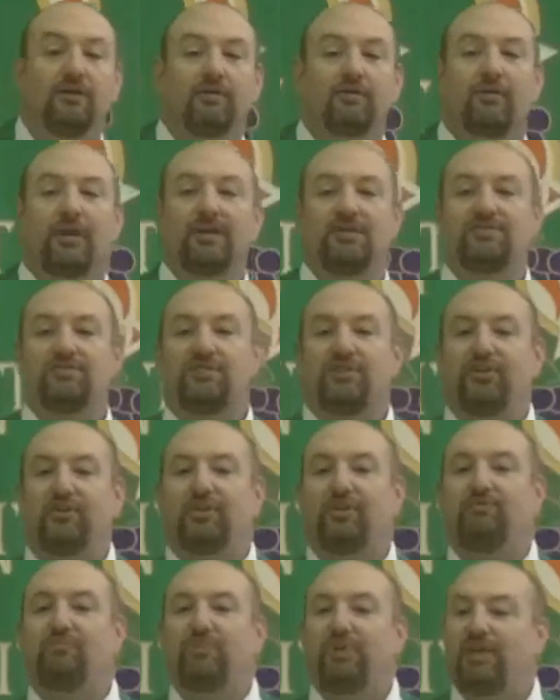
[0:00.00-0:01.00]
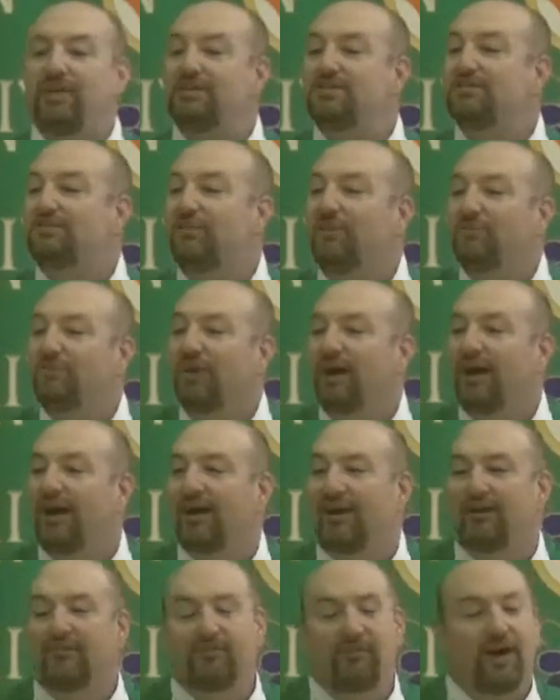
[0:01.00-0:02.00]
Grace to you and peace from
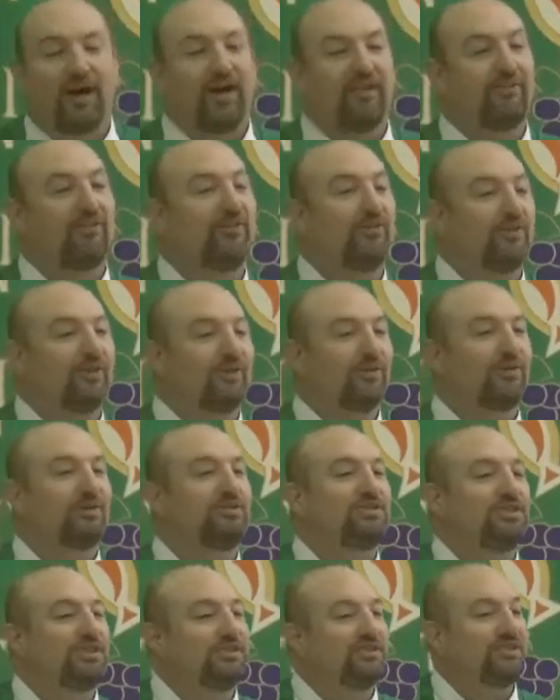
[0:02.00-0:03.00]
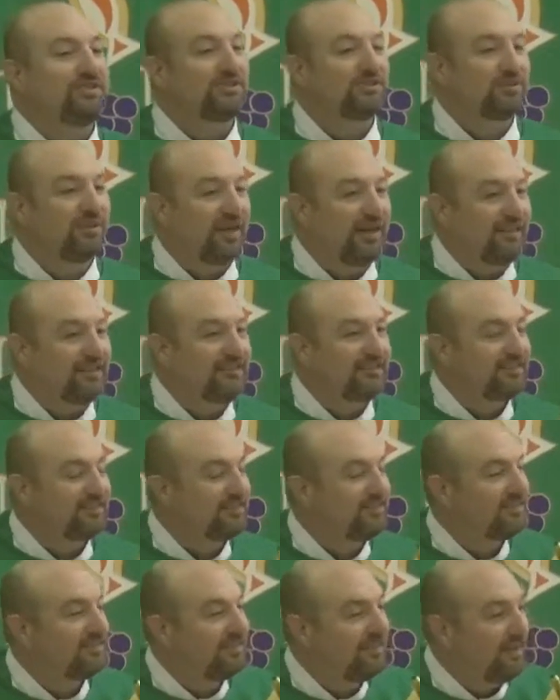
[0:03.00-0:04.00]
God our Father and the Lord Jesus Christ.
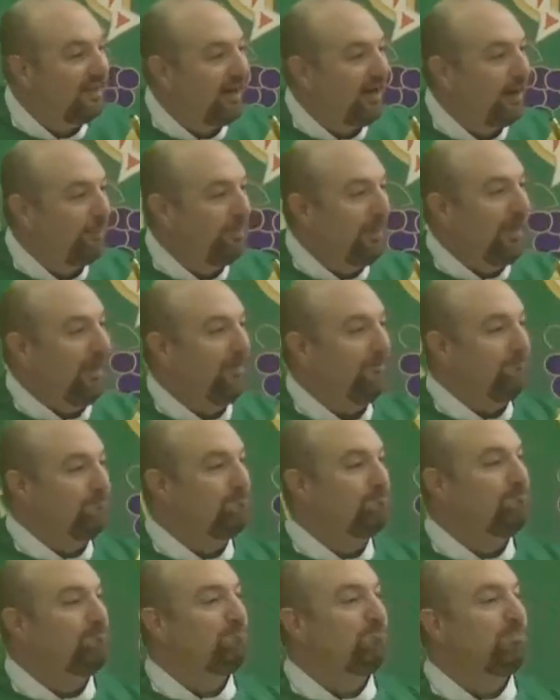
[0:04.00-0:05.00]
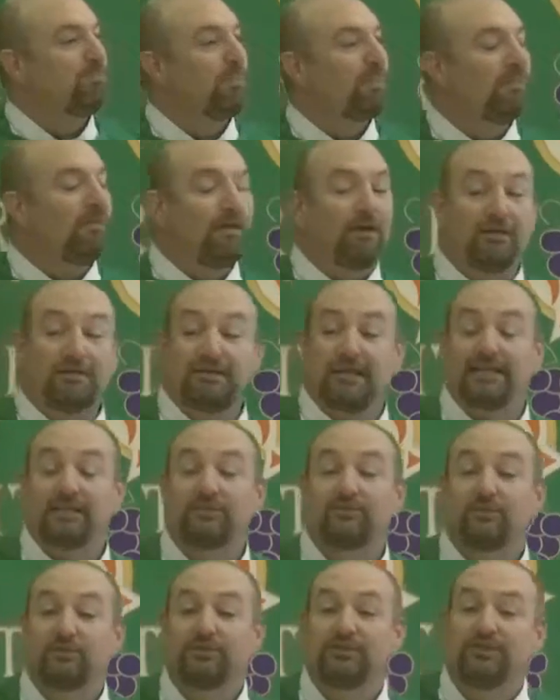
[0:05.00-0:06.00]
Amen. Our
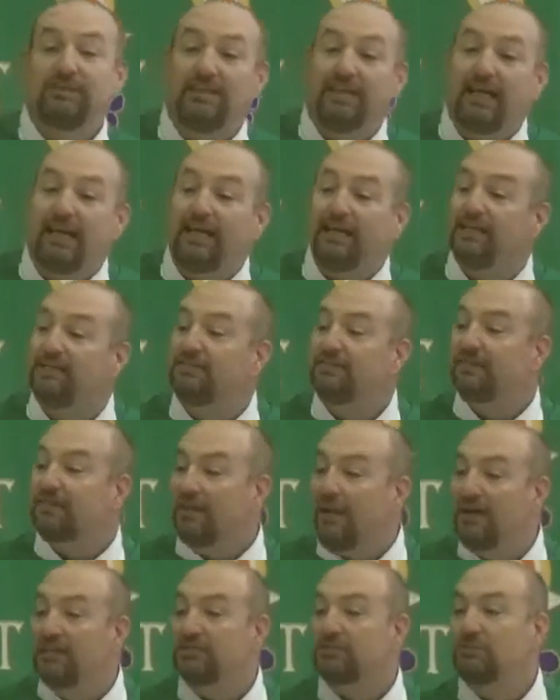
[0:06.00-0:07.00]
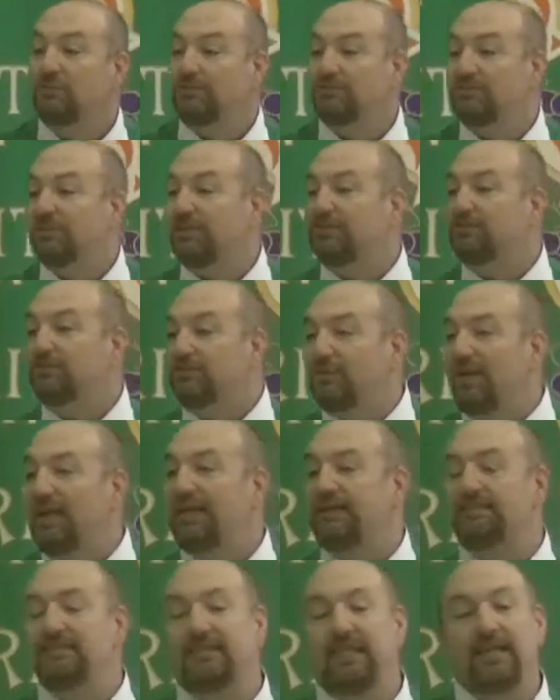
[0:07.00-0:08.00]
text for today is the Gospel just
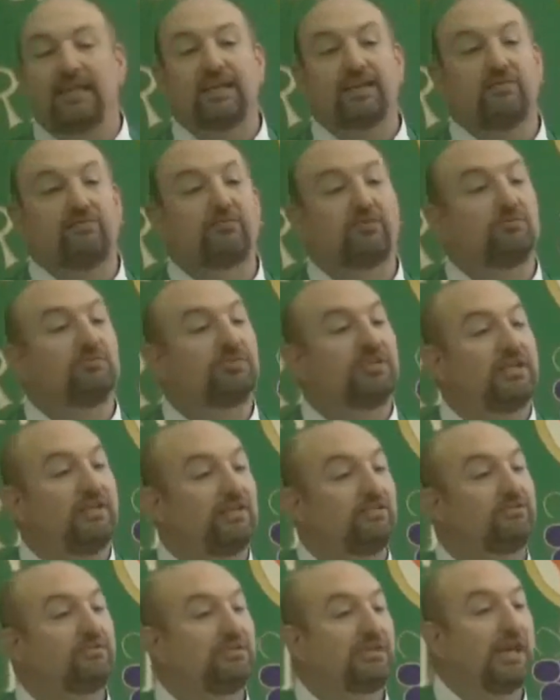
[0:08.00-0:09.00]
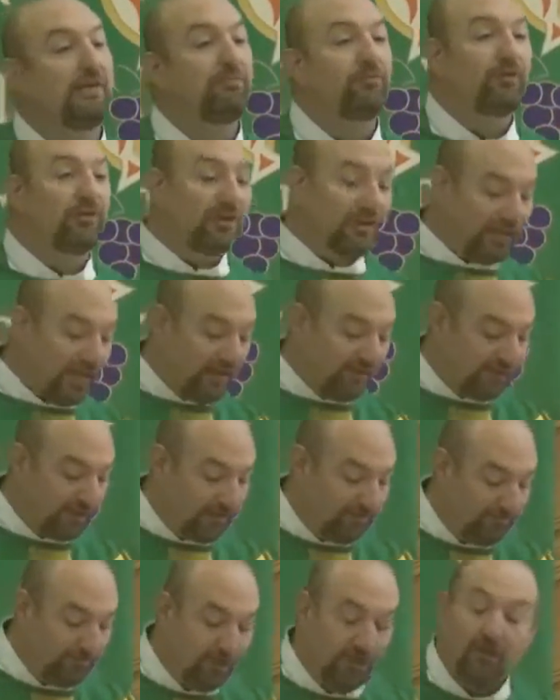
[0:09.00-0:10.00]
read, taken from Saint Luke chapter
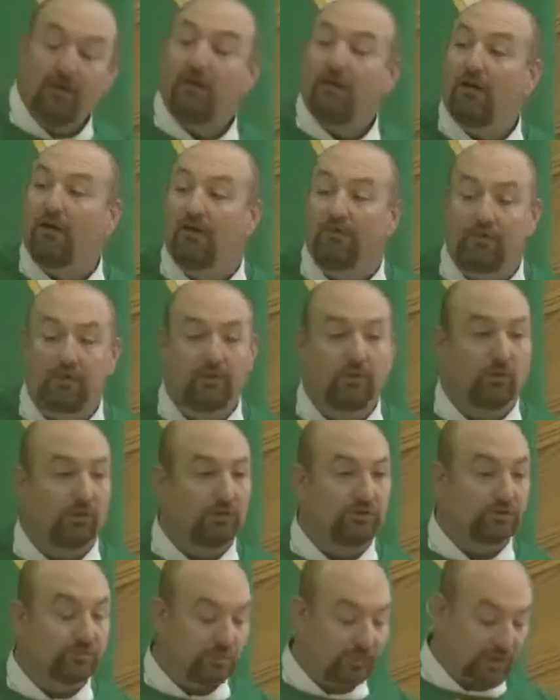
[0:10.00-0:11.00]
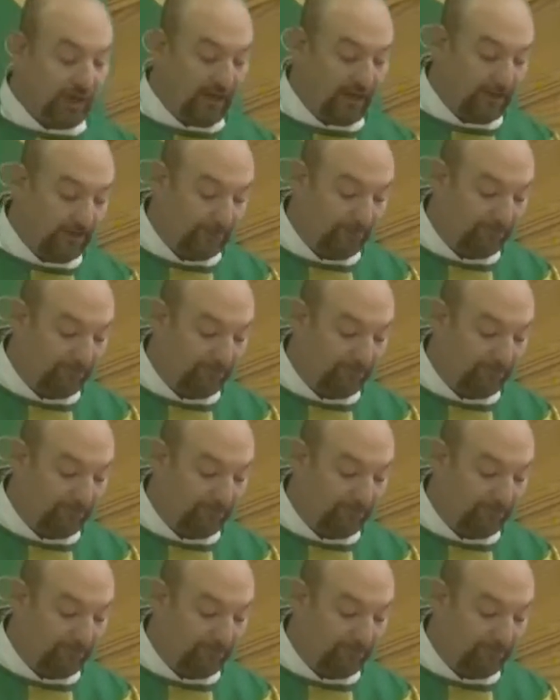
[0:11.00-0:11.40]
eleven on the Lord's Prayer.